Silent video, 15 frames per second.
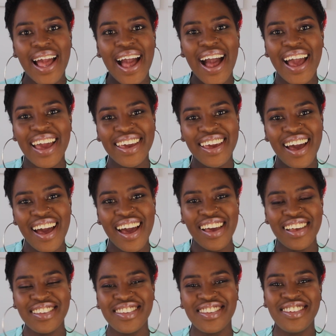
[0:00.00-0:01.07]
Hi
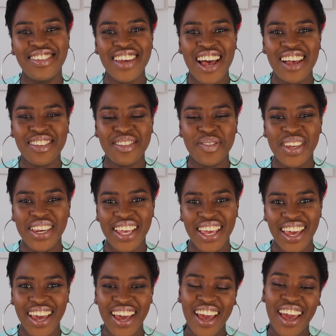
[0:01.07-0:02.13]
guys, Jasmine
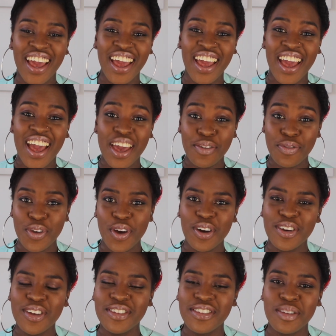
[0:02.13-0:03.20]
here. If
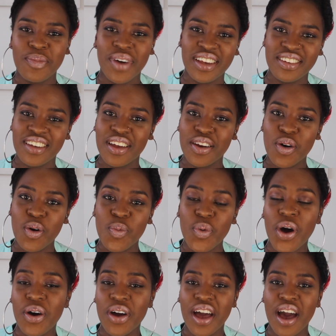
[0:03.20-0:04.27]
you're new to my channel,
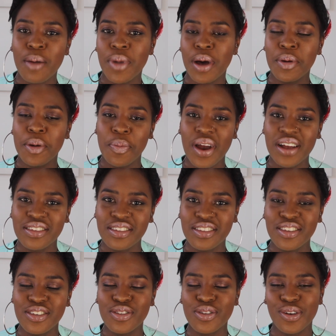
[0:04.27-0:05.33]
welcome. I'm a
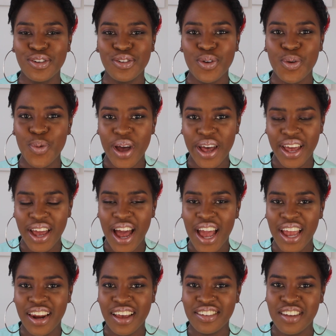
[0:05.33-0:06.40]
practicing social worker
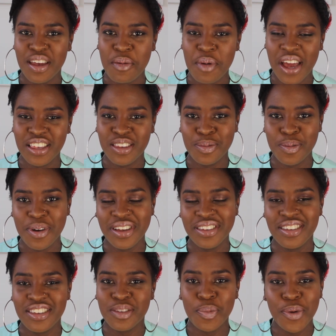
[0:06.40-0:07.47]
and I share my
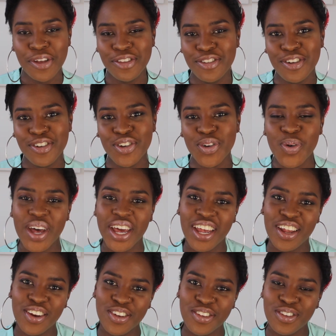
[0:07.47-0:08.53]
experiences, both social work
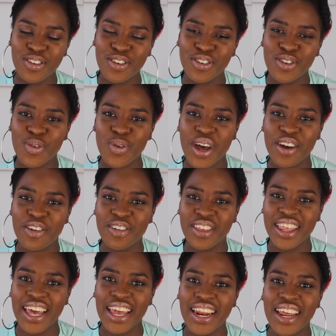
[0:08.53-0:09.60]
and non-social work
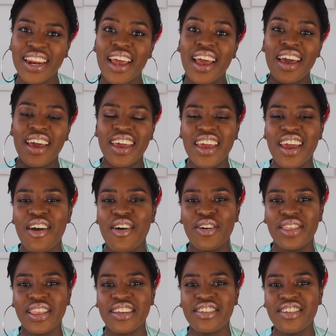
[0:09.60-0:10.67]
related, here
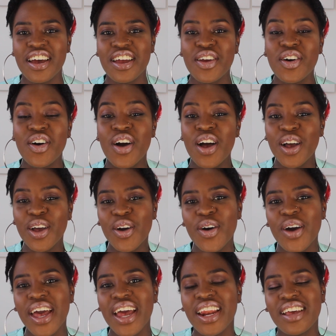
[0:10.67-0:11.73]
on the channel.
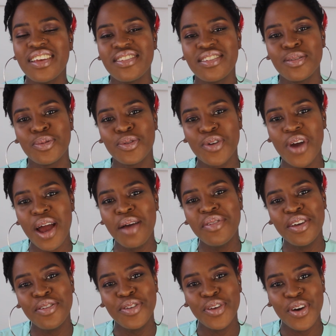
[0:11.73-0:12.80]
Go ahead and subscribe
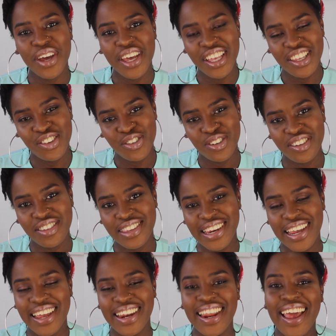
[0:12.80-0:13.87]
if you're
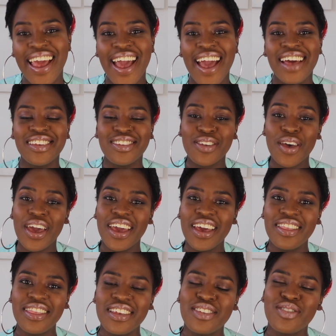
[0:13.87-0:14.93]
interested. So
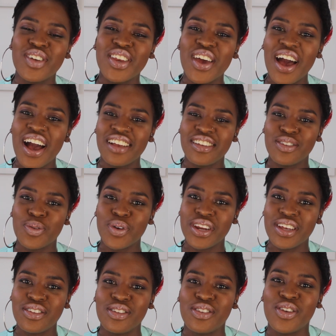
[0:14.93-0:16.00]
in this video, I just
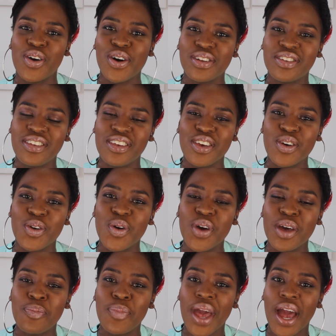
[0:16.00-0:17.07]
wanted to talk to you
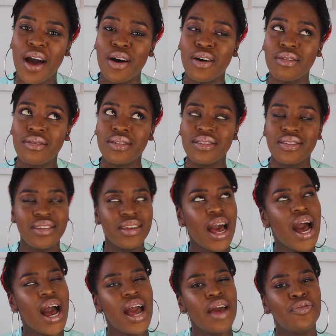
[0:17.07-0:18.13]
about
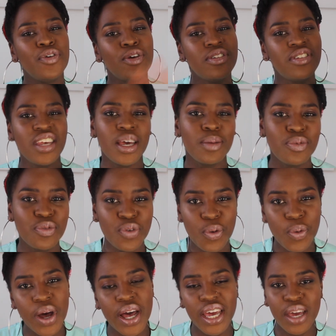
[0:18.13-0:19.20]
a few tips for
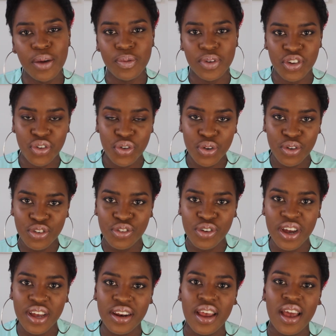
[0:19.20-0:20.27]
working with
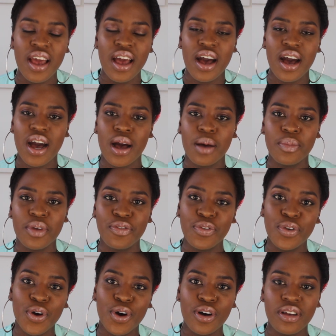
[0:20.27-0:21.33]
children. If
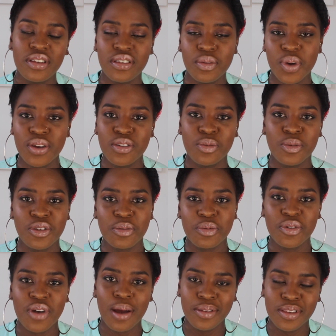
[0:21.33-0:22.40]
you're someone who's been
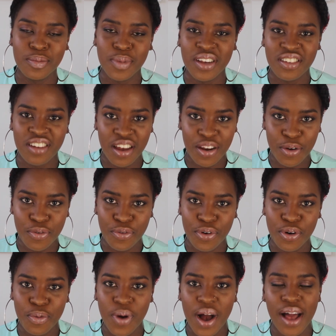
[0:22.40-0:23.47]
subscribed to my channel for
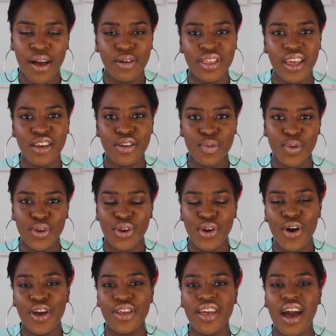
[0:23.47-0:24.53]
a while, then you would
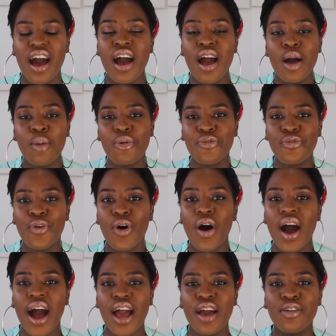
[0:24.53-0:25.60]
know that before
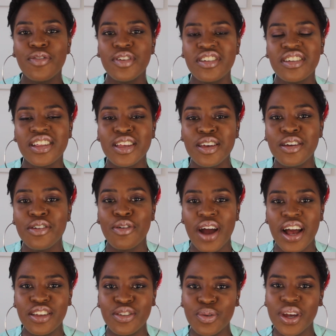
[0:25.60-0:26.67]
I officially
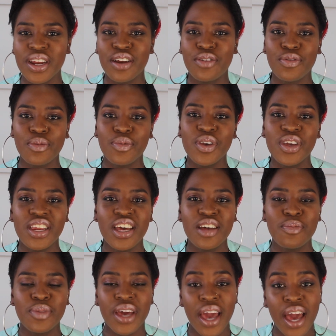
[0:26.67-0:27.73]
graduated from uni
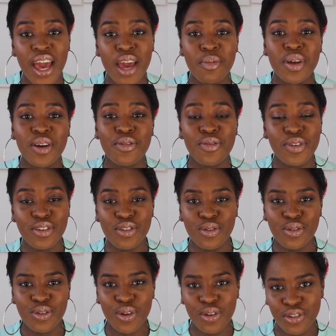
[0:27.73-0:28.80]
and became an
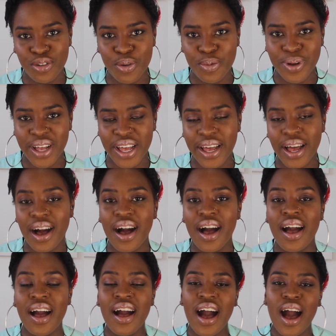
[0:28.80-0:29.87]
official social worker,
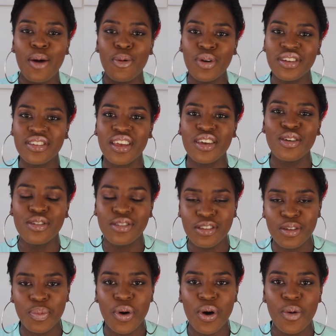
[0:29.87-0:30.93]
I was a youth
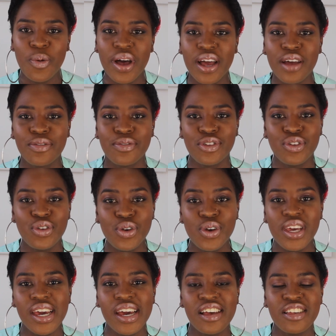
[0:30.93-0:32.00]
support worker for 2
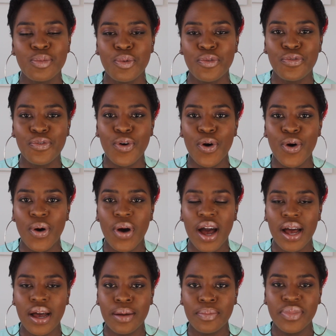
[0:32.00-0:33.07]
years before
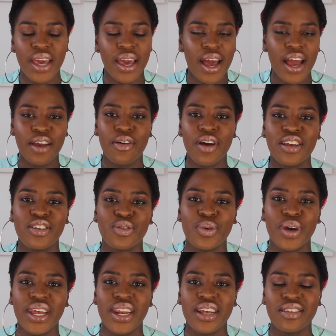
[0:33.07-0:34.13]
I
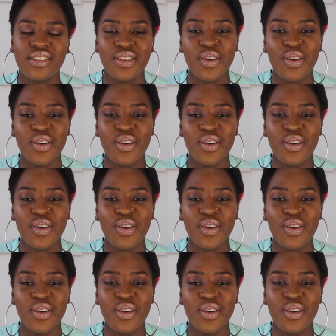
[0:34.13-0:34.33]
graduated.